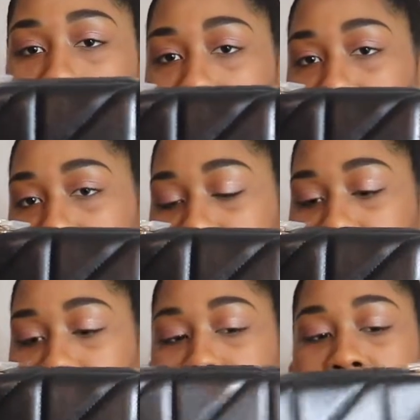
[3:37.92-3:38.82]

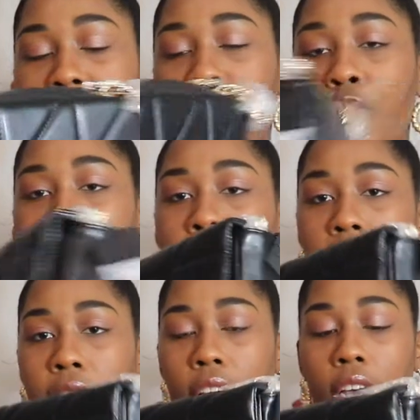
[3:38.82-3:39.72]
back. Not too
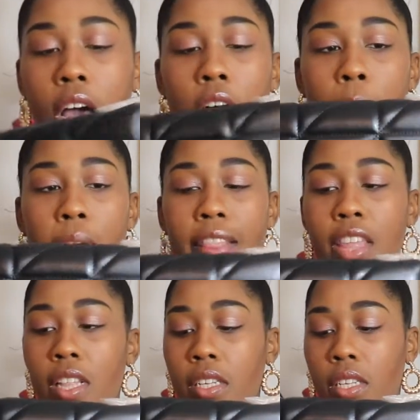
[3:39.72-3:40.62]
big. I
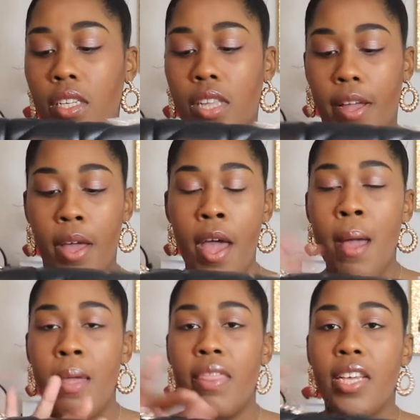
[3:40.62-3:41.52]
think this is like,
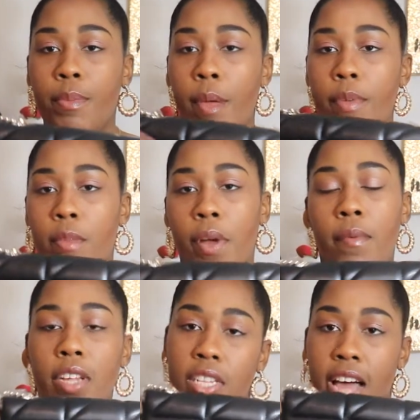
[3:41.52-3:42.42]
this might be the
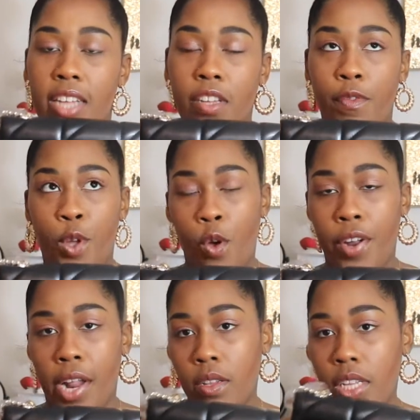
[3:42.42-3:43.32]
perfect size if you're
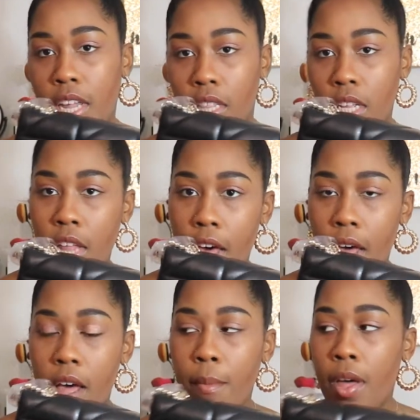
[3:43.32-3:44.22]
going out to like the
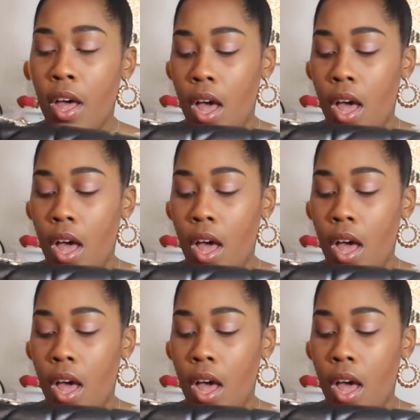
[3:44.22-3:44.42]
club.